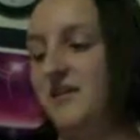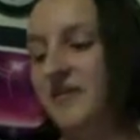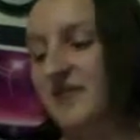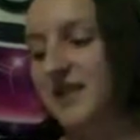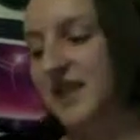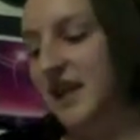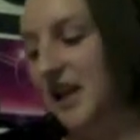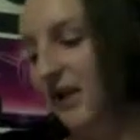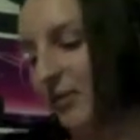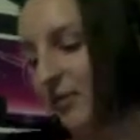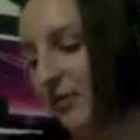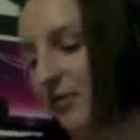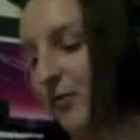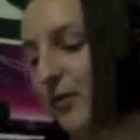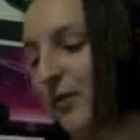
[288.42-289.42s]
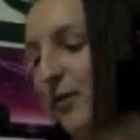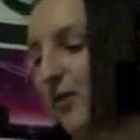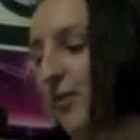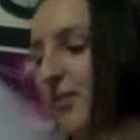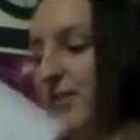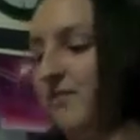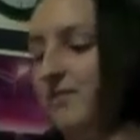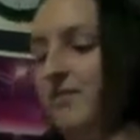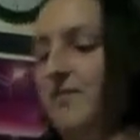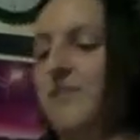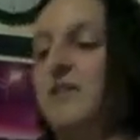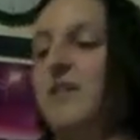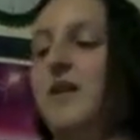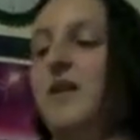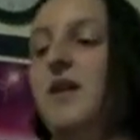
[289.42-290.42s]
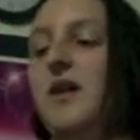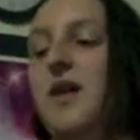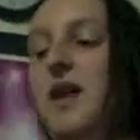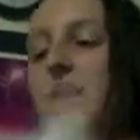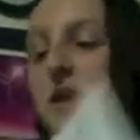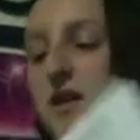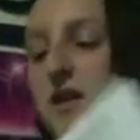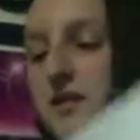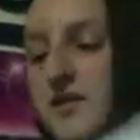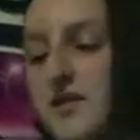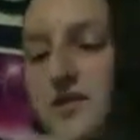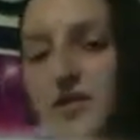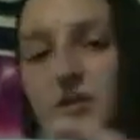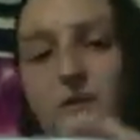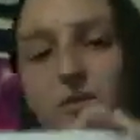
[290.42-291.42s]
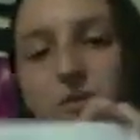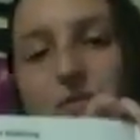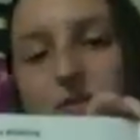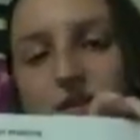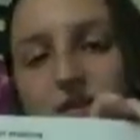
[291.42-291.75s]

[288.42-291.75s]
Today was the fourth. And so